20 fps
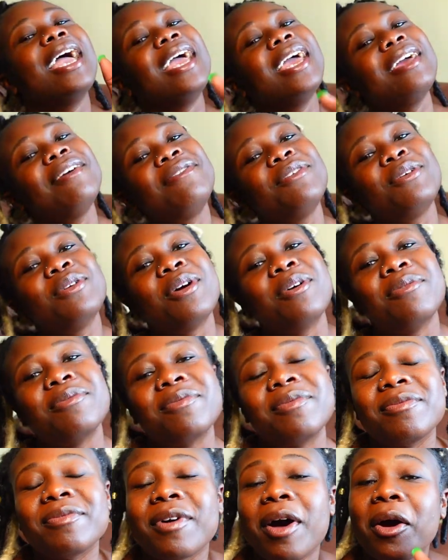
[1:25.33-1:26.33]
If you don't,
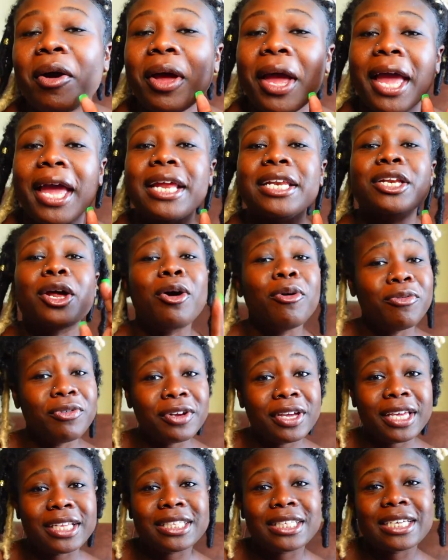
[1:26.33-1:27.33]
okay, don't
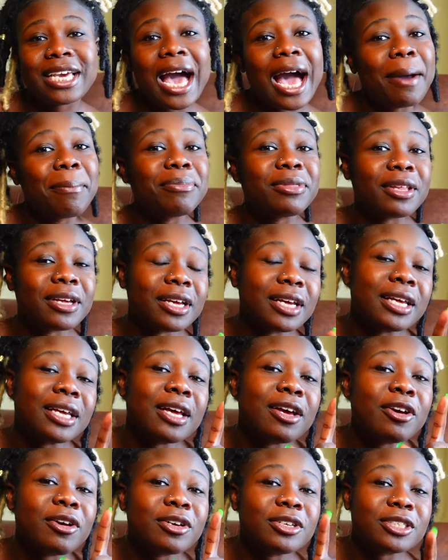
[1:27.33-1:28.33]
forget to cop the
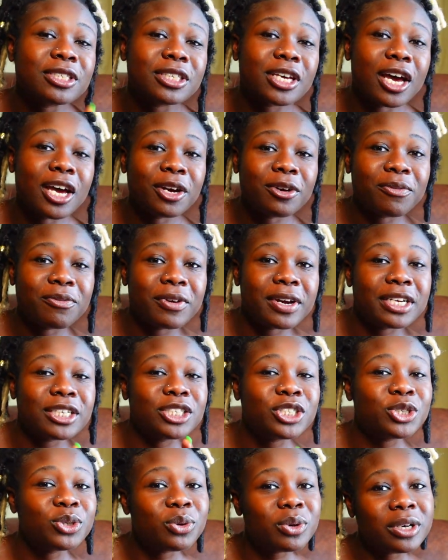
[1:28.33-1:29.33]
Skunk Fresh
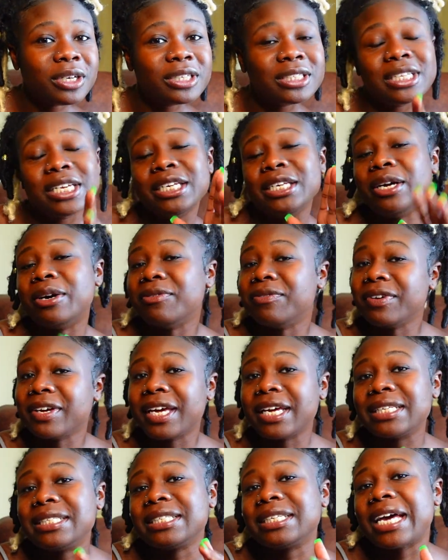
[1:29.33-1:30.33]
shorts, and don't
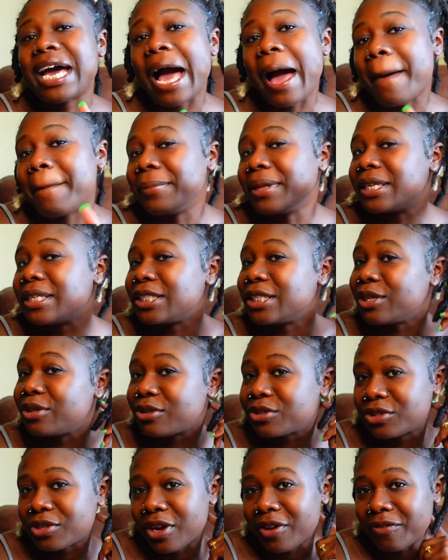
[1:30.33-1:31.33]
forget to cop the
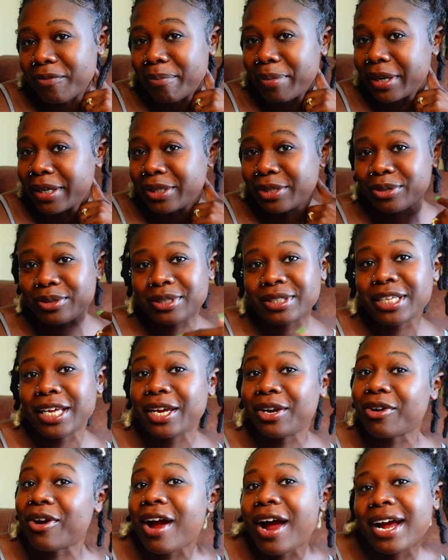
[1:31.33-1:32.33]
Silk Soft bundles.
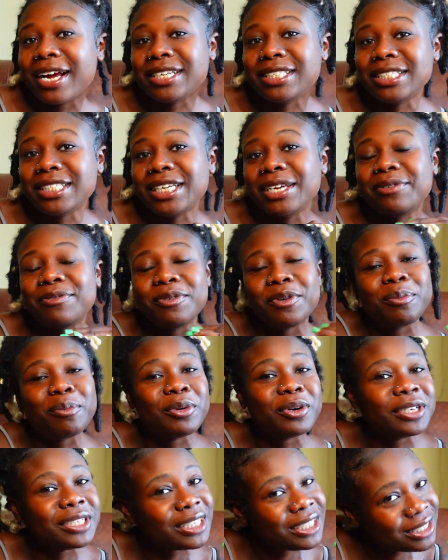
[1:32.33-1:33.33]
Hit our IG for
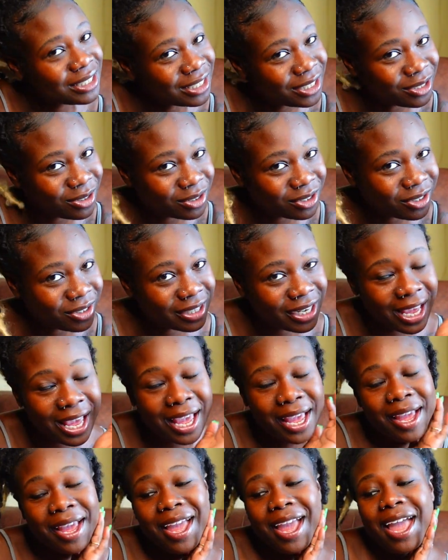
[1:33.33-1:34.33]
more details on
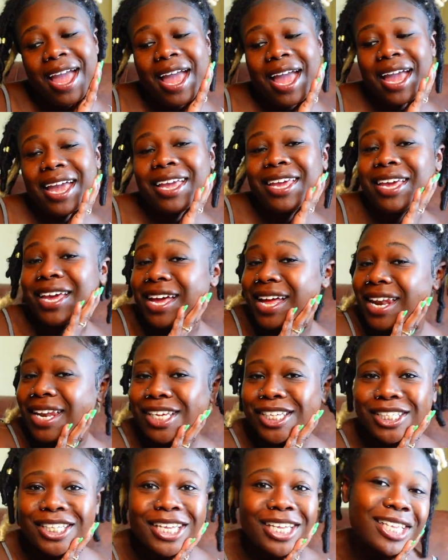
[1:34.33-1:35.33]
that. And yeah,
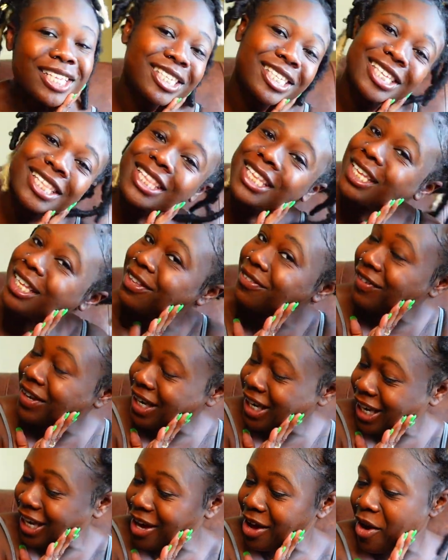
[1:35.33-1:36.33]
let's get into this
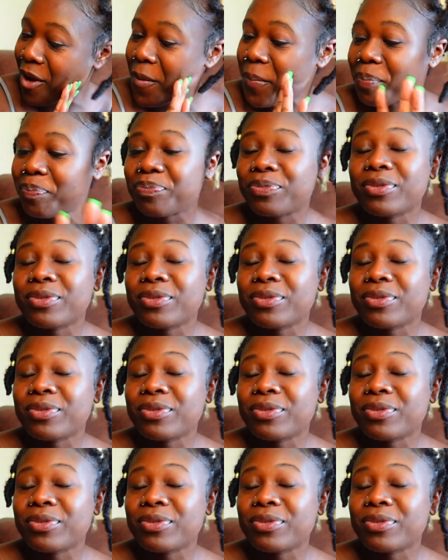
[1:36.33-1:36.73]
video.